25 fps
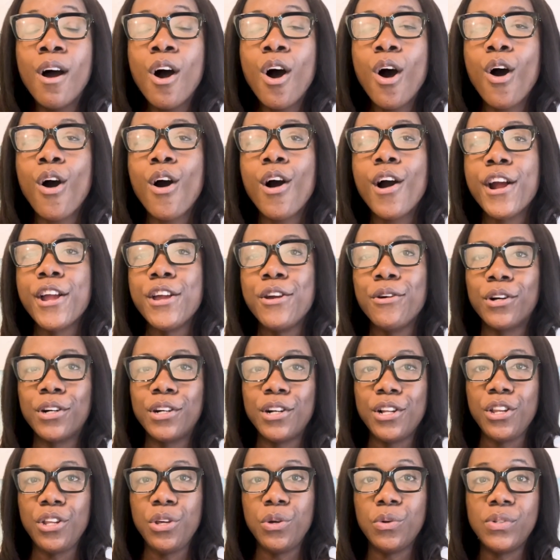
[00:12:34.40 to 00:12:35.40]
or you
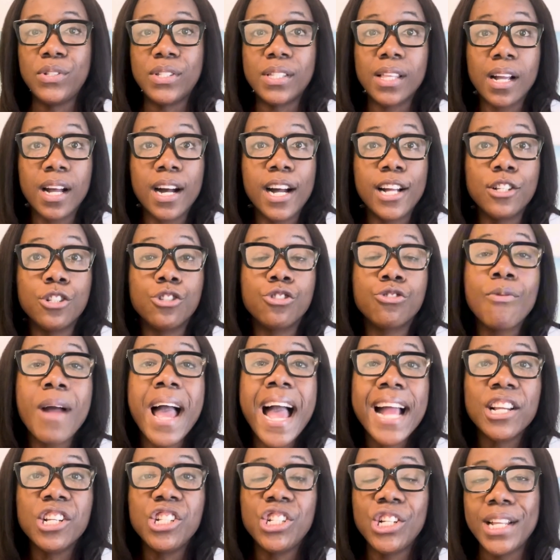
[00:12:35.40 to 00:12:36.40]
could use the
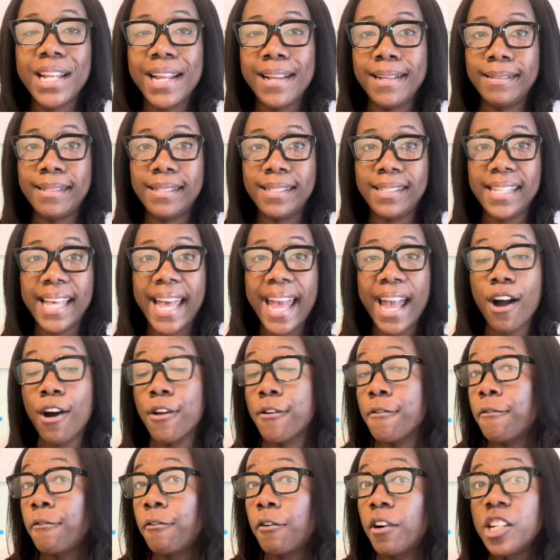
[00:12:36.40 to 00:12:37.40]
contraction and say,
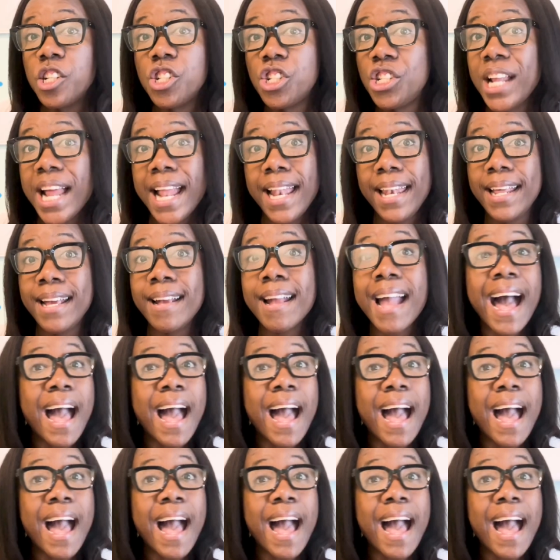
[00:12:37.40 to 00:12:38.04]
unfortunately,